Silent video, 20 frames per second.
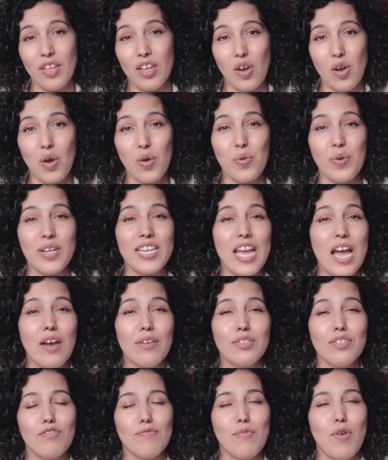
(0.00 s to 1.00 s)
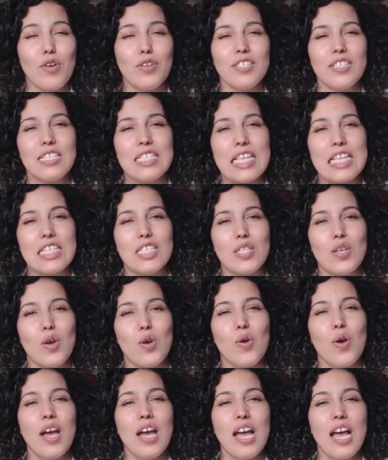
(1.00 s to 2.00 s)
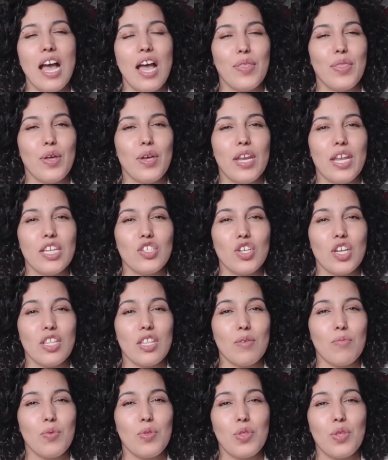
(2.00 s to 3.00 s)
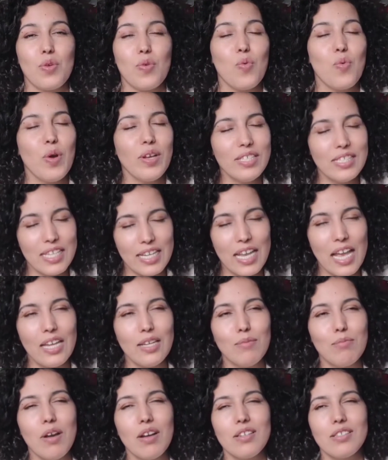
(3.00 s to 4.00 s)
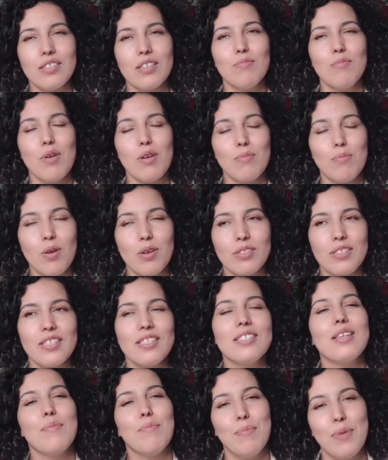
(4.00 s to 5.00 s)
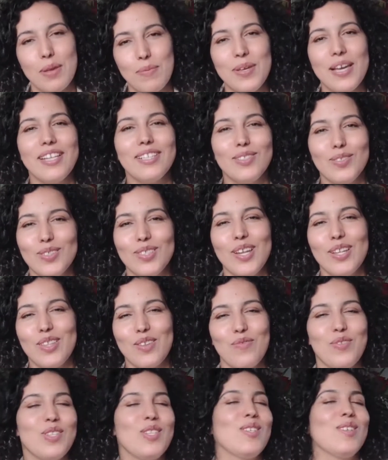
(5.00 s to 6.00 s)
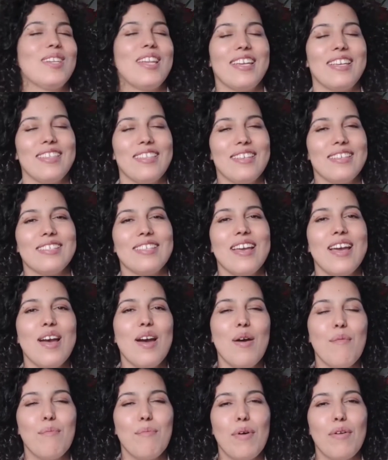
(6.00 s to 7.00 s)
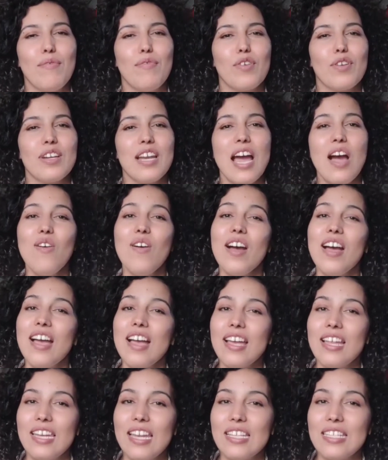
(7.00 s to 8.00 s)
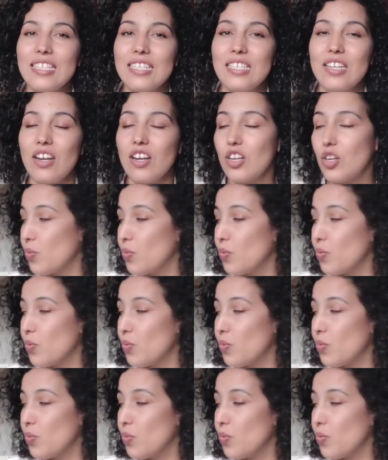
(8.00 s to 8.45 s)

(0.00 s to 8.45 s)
already out of boxes, and so I thought I'd share them with you. Once I unbox some more boxes, maybe I'll do another video like this. But for now, let's start